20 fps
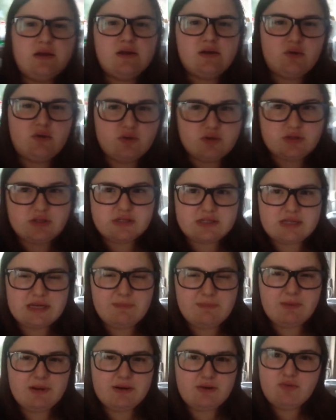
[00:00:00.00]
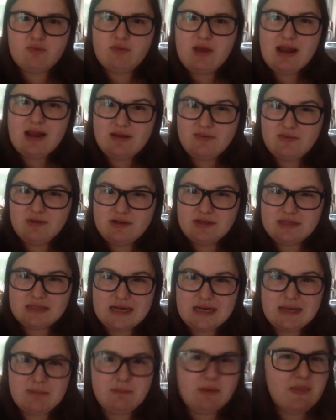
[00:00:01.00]
go to sleep at a relevant
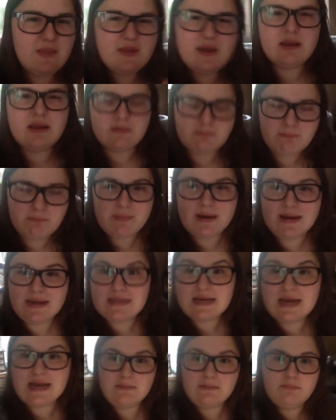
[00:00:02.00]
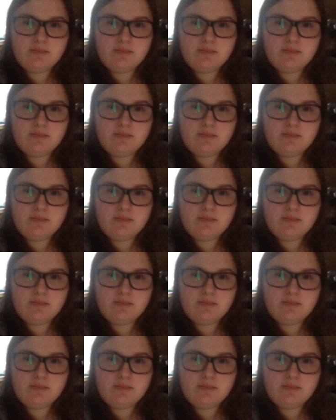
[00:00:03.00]
time and then it might help